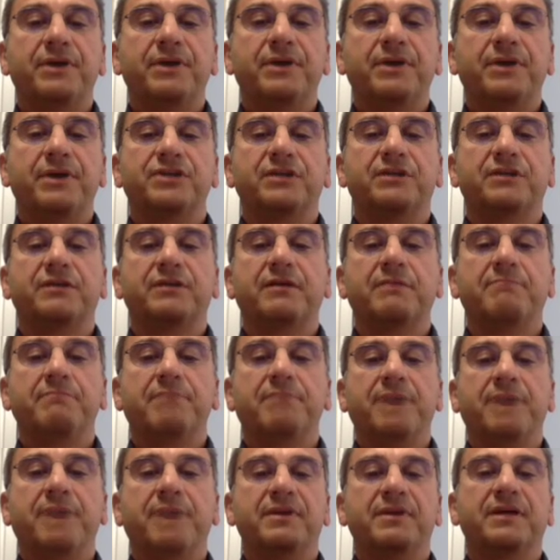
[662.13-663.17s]
patient
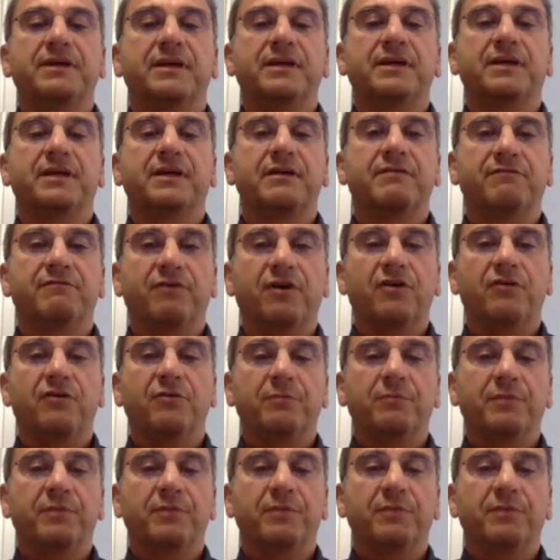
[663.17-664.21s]
and public
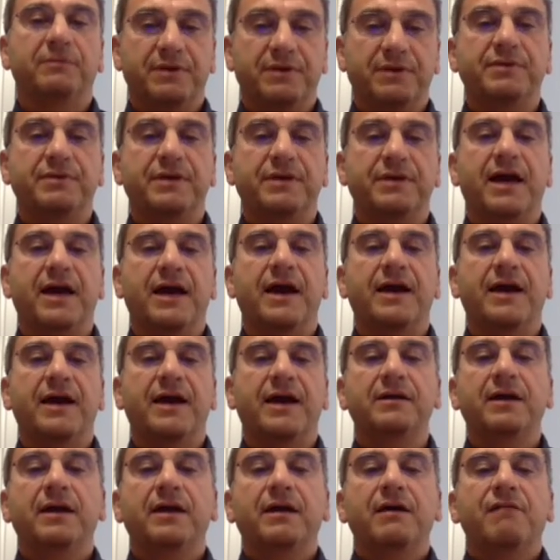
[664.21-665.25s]
involvement,
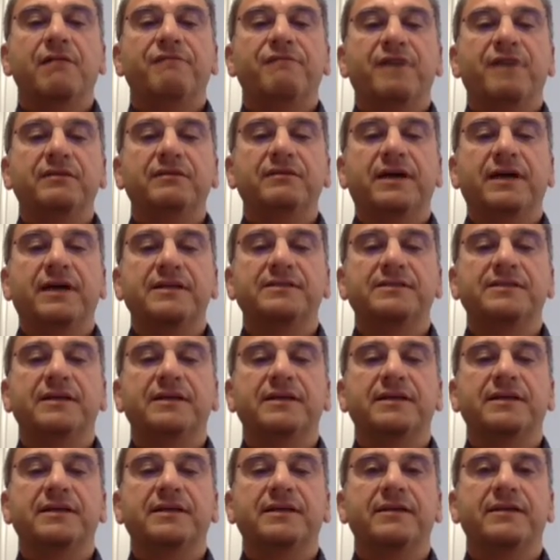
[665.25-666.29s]
EPI,
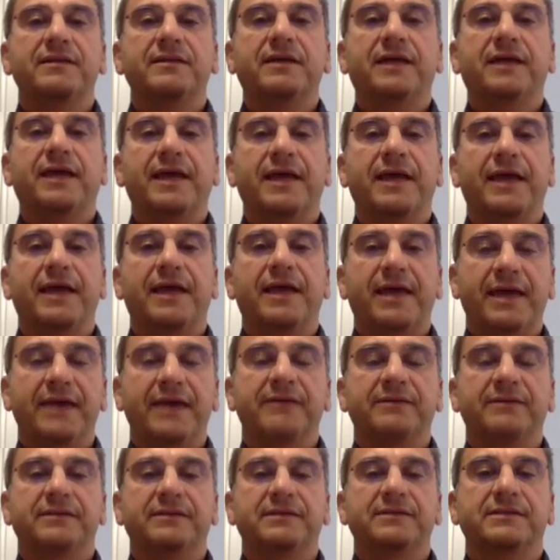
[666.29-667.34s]
fundraising, and
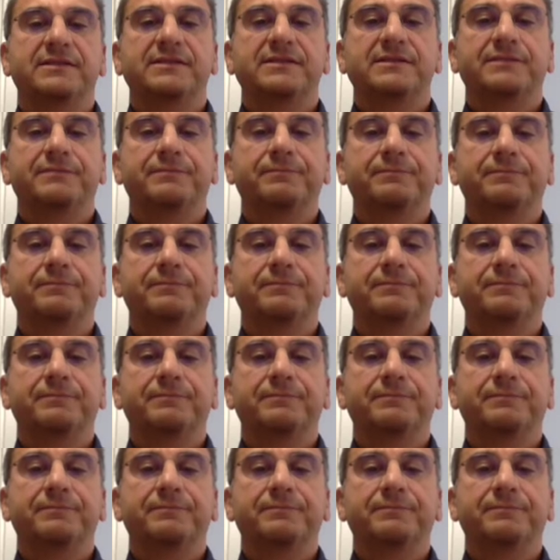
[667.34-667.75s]
ethics.